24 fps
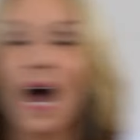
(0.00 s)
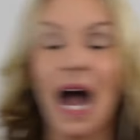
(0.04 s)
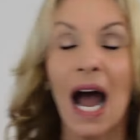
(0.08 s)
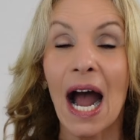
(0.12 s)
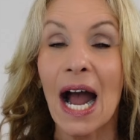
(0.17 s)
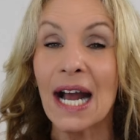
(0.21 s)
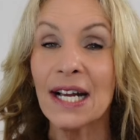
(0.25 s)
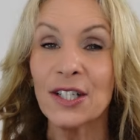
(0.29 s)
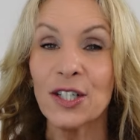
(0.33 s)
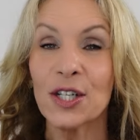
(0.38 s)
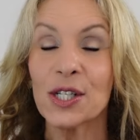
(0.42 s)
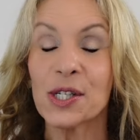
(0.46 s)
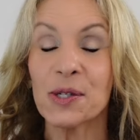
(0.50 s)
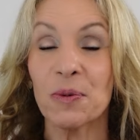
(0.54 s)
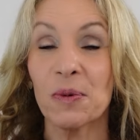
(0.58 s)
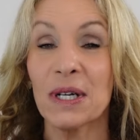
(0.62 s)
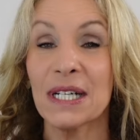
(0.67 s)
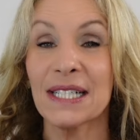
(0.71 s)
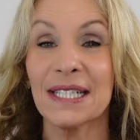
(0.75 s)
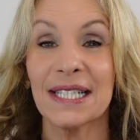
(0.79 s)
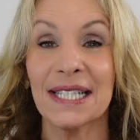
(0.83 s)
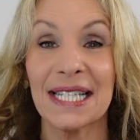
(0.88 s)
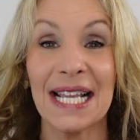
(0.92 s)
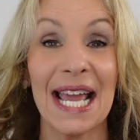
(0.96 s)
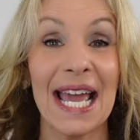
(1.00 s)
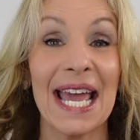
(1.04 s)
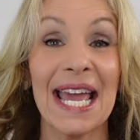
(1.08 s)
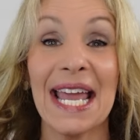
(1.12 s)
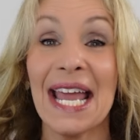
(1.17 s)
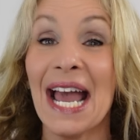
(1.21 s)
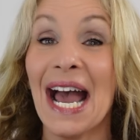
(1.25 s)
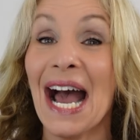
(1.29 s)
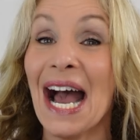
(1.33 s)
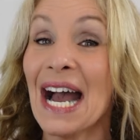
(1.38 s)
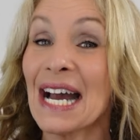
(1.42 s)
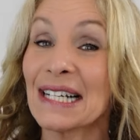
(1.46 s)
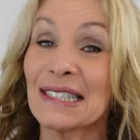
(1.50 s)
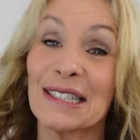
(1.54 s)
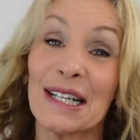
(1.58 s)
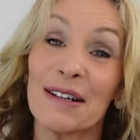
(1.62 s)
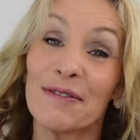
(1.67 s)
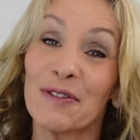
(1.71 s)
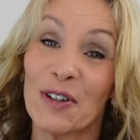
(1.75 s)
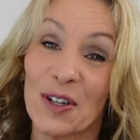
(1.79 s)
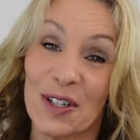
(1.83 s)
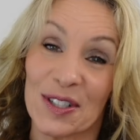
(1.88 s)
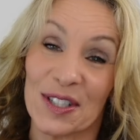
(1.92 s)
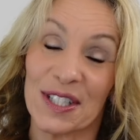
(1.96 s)
I just want to say I
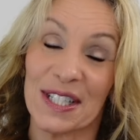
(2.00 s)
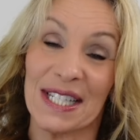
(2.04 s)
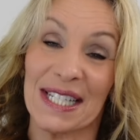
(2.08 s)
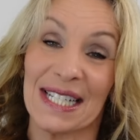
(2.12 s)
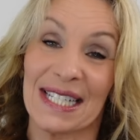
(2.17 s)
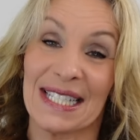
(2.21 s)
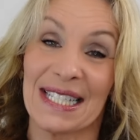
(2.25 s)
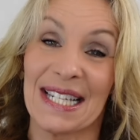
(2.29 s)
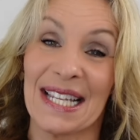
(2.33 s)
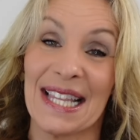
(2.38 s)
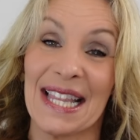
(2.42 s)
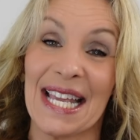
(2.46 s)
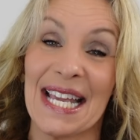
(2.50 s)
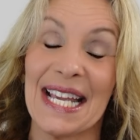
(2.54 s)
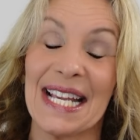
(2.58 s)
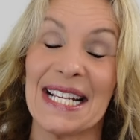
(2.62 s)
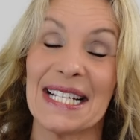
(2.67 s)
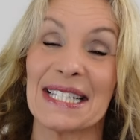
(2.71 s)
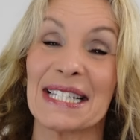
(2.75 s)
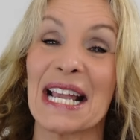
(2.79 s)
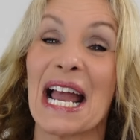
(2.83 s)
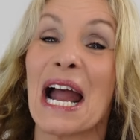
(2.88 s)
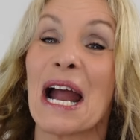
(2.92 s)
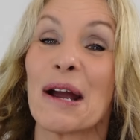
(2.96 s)
love all six of these.